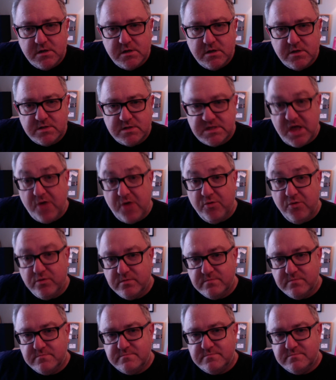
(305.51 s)
So
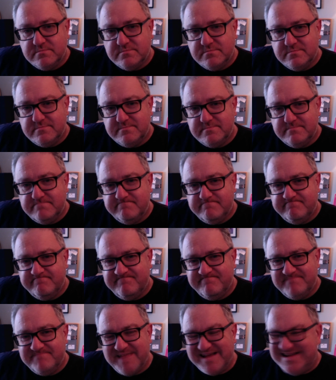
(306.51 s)

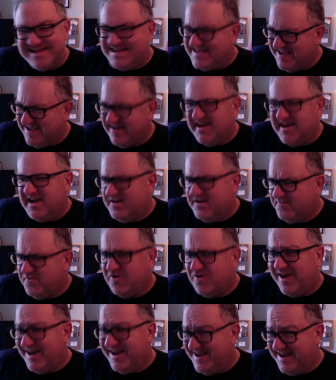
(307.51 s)
I kind of
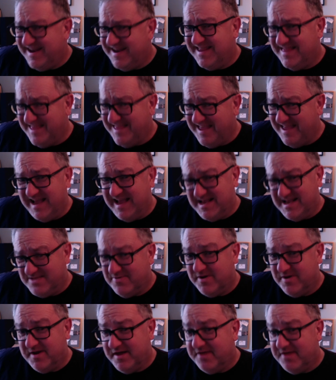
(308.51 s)
traded in the
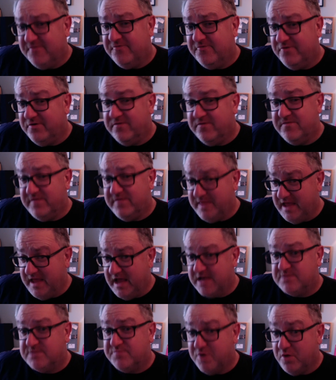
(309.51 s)
X100 for the
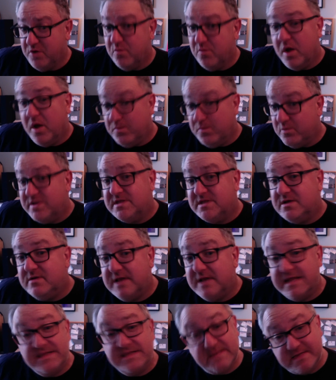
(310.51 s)
X Pro 1 with 2
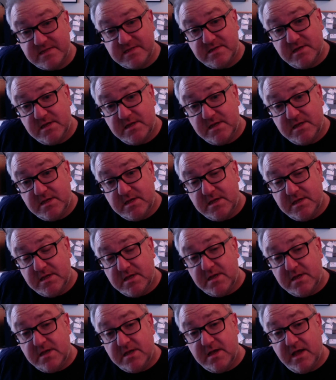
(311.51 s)
lenses,
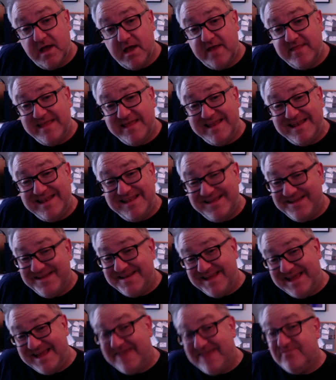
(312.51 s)
and then learnt
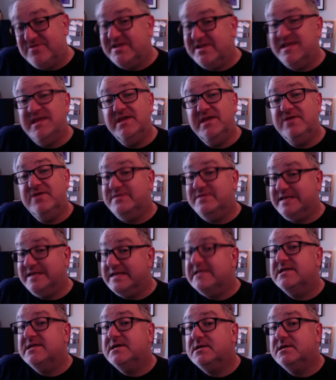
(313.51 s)
how to use it